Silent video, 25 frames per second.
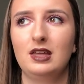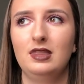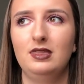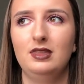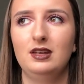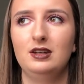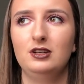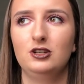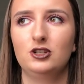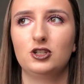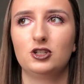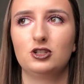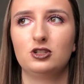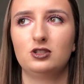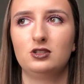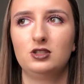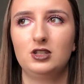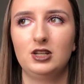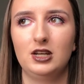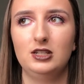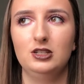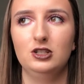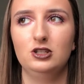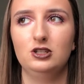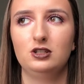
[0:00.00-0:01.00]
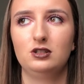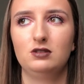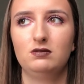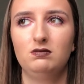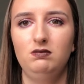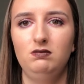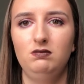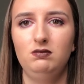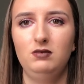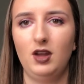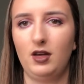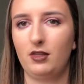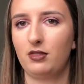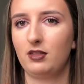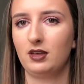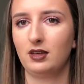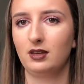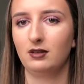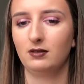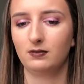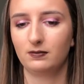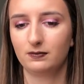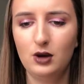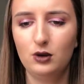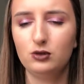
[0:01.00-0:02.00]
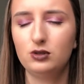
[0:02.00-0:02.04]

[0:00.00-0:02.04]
and then just changed nothing.